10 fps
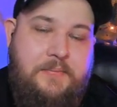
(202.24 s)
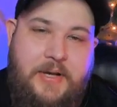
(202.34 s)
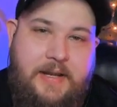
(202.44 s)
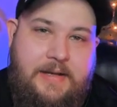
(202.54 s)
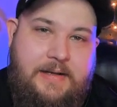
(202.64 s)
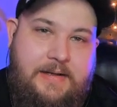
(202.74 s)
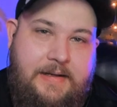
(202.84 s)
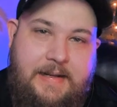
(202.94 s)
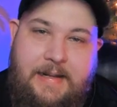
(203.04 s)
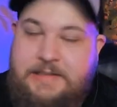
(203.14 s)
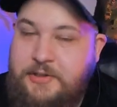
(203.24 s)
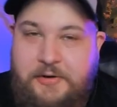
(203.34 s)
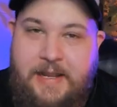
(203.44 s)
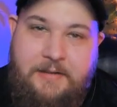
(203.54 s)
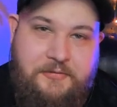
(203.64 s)
But it's
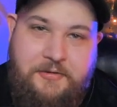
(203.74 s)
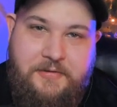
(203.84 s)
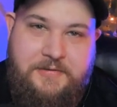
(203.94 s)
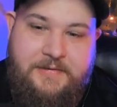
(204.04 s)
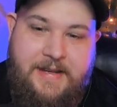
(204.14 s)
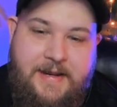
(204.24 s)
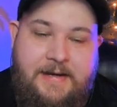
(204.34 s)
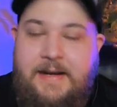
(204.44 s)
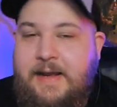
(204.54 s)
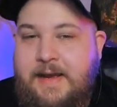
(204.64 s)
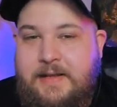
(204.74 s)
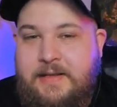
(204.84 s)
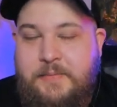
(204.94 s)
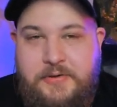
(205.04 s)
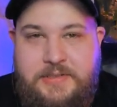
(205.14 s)
okay if you don't do that.
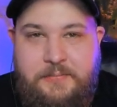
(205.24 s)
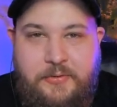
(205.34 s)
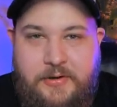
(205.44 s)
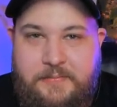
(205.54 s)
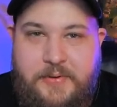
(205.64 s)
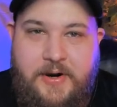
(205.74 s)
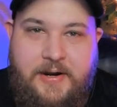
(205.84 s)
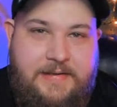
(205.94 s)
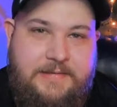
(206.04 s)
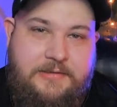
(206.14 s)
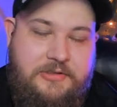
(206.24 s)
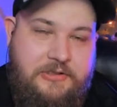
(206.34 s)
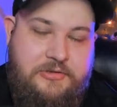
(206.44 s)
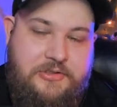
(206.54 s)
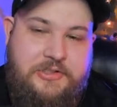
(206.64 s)
The most important part is
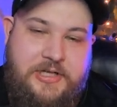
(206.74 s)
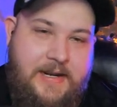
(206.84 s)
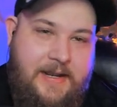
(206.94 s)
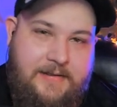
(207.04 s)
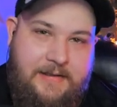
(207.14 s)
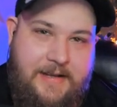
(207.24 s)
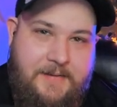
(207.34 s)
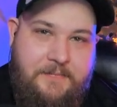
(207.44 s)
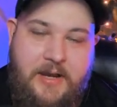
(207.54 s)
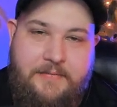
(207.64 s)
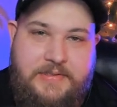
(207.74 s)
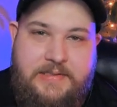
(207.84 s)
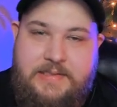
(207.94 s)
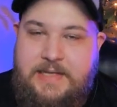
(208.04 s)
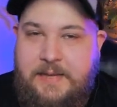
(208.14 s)
you just check out the game.
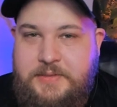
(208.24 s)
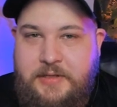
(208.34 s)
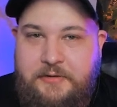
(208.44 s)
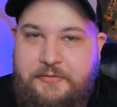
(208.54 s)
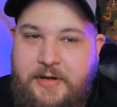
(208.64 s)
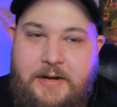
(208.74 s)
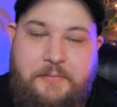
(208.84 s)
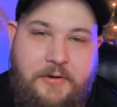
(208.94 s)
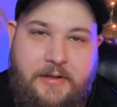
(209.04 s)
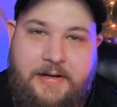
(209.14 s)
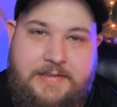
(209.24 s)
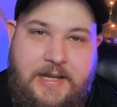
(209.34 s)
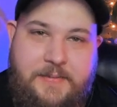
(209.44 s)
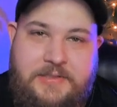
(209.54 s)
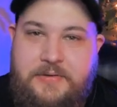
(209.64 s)
Obviously, this game's a lot of fun. I put a lot of
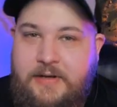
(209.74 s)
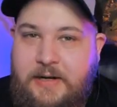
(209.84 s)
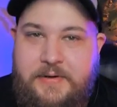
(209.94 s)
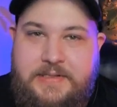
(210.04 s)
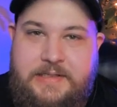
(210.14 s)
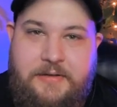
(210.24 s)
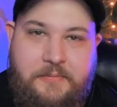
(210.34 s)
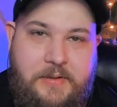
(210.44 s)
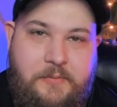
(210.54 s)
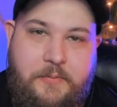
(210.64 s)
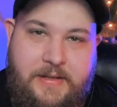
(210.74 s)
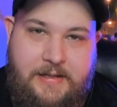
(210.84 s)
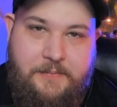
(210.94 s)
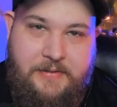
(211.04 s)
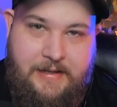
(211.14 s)
time into it, and I want to see other people
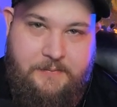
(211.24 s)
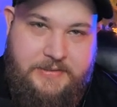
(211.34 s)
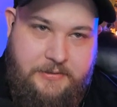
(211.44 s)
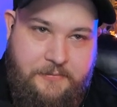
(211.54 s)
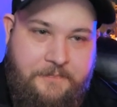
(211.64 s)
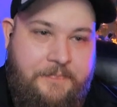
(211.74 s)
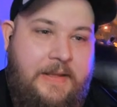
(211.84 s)
picking up the game too.